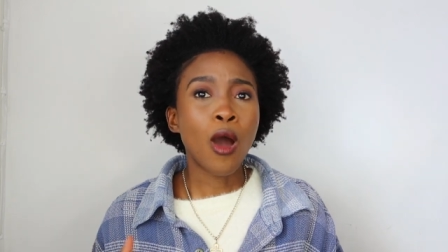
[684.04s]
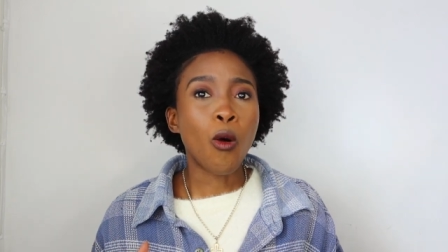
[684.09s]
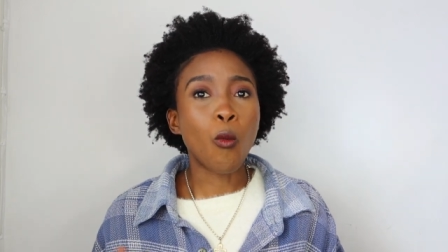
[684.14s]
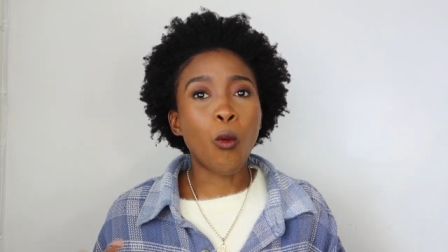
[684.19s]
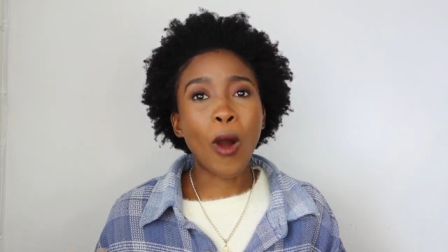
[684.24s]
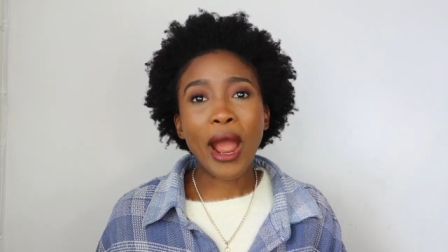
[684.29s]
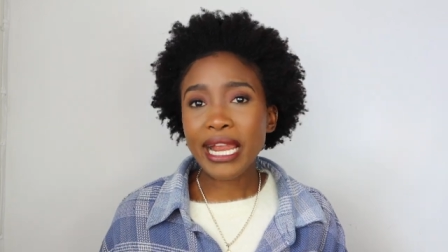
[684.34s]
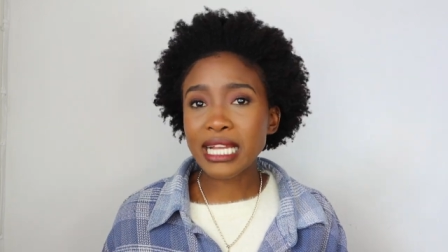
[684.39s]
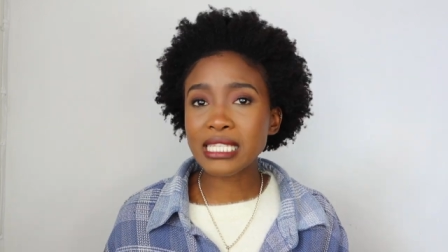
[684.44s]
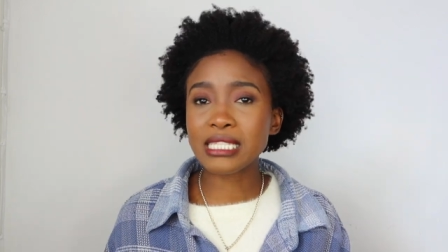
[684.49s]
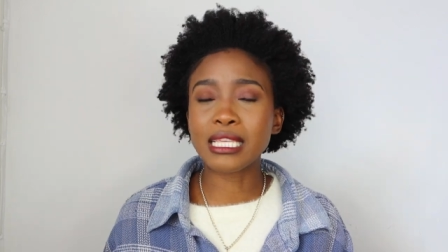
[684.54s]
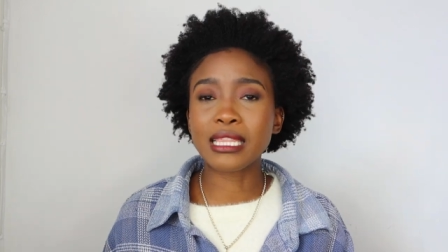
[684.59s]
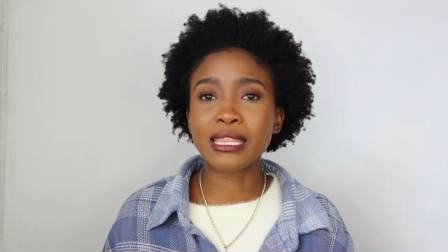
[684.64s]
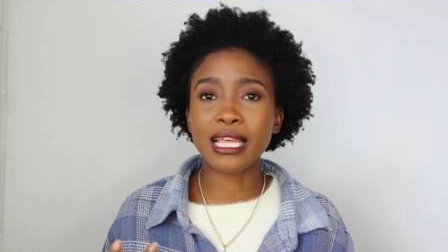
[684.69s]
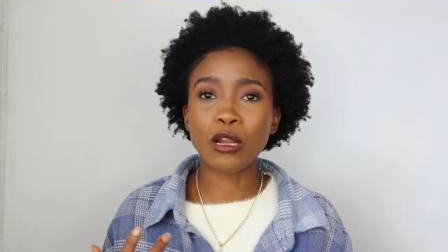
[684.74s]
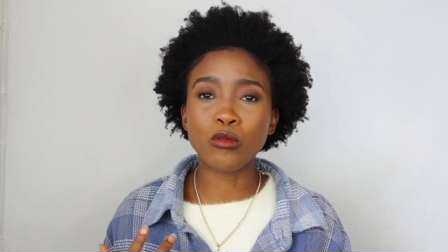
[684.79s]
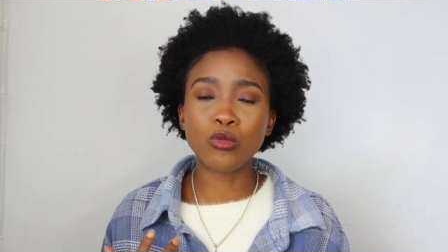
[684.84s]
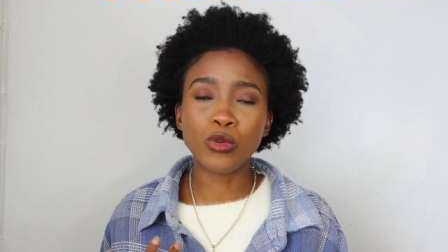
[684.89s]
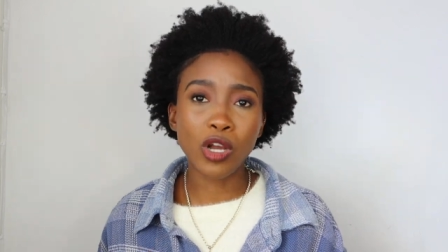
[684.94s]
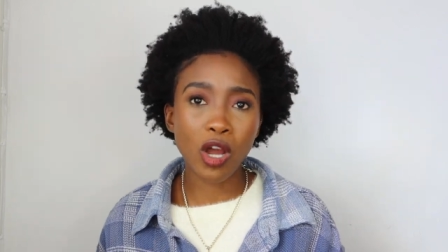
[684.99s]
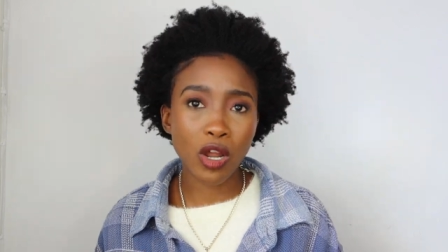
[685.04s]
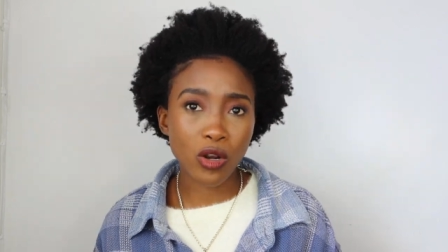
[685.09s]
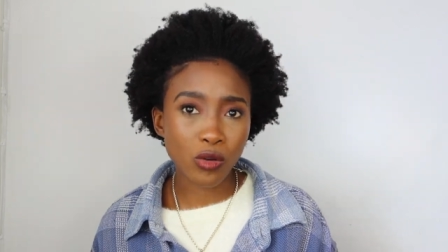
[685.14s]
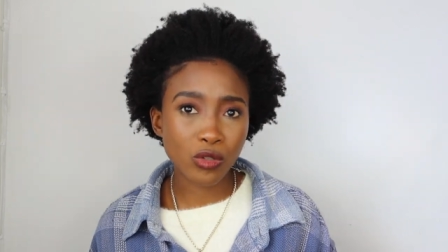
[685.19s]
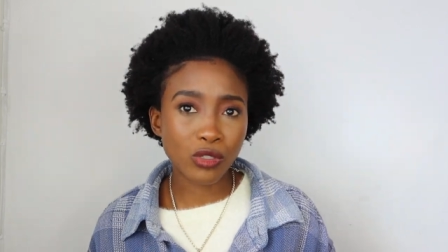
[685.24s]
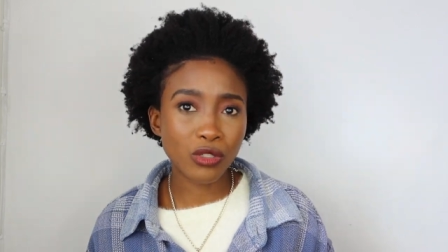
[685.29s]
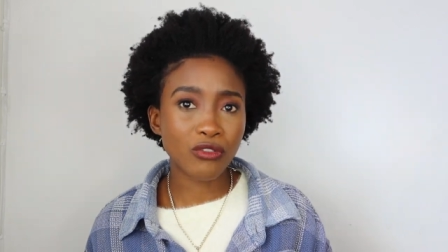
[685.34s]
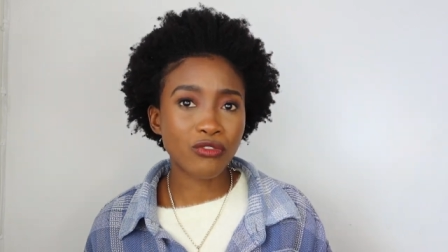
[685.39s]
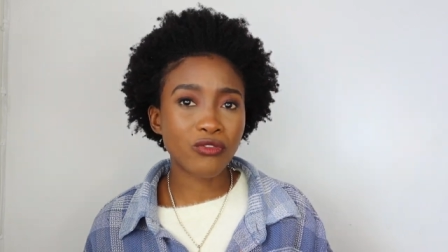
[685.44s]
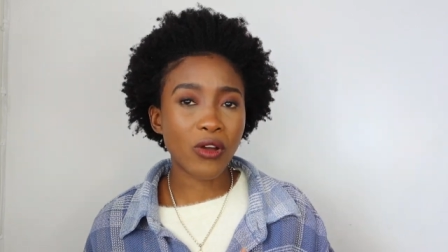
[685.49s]
Why is it that we can't
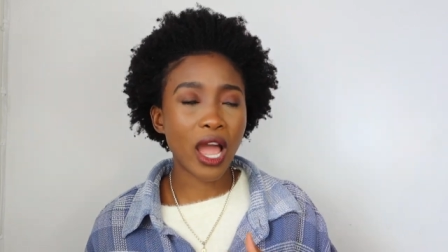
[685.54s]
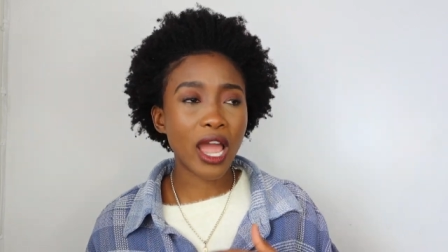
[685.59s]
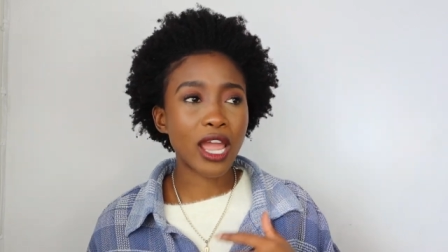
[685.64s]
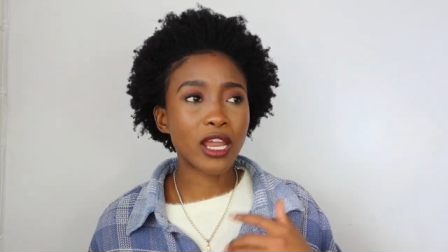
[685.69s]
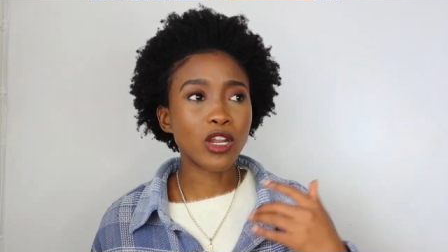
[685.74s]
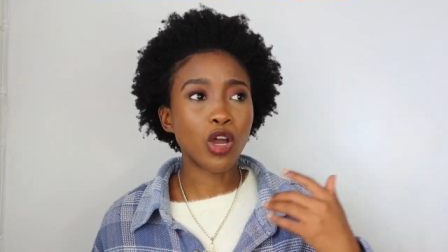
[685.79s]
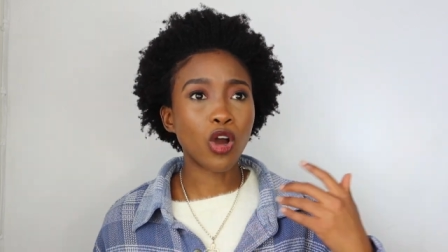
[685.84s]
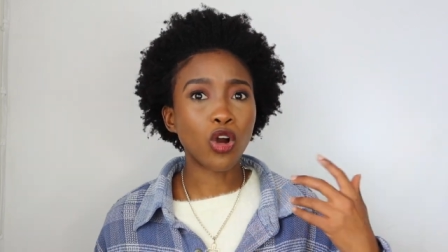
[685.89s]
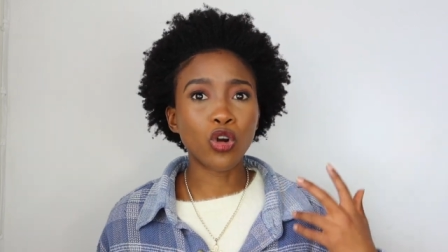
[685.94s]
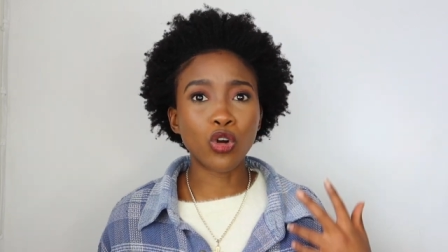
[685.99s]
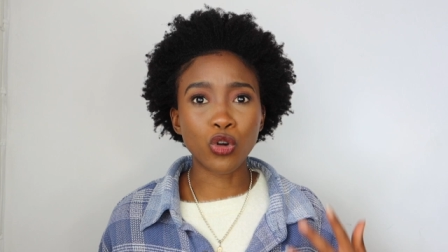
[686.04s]
also find